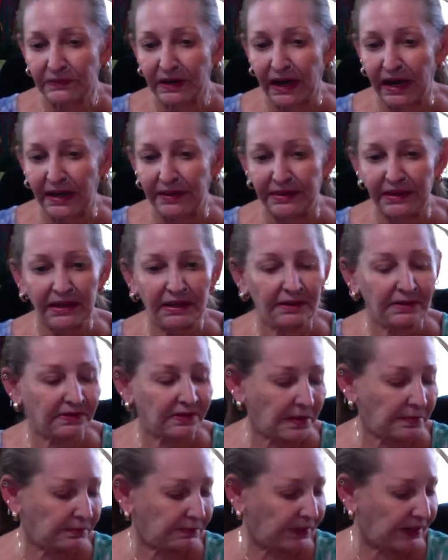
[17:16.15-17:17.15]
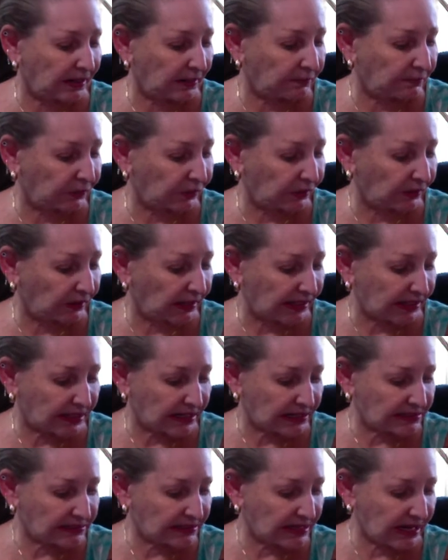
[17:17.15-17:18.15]
I think some people, like I
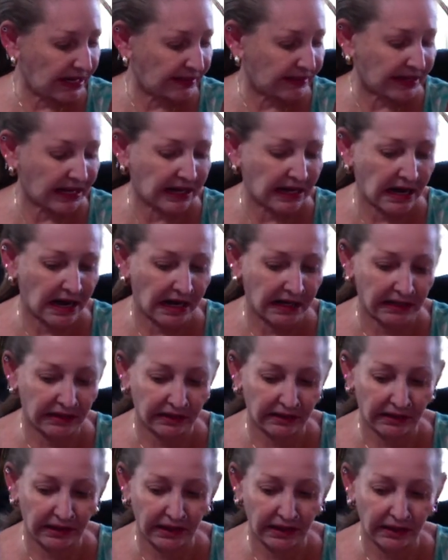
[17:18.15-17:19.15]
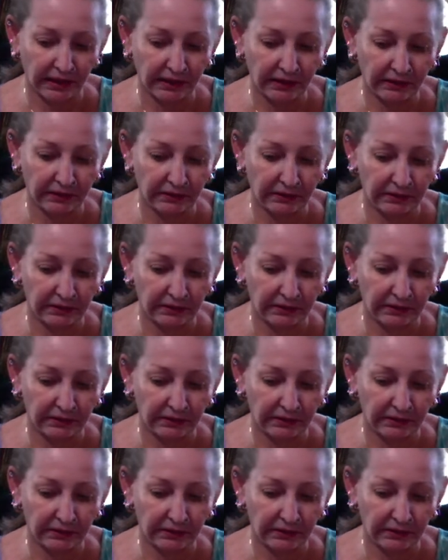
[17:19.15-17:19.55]
said, they got in there